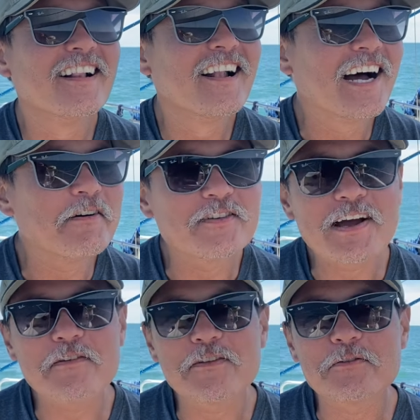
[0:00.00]
I was
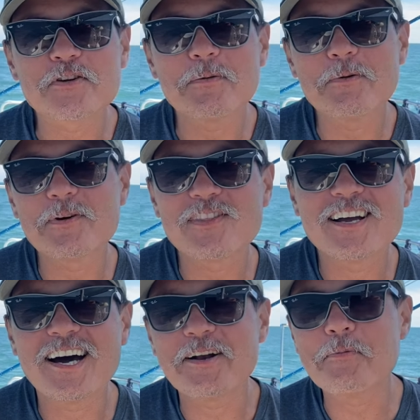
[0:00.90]
having some trouble with the
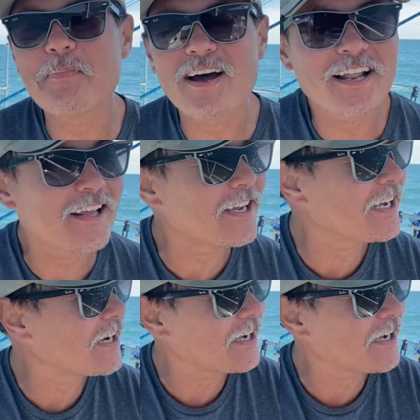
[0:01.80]
autopilot, and I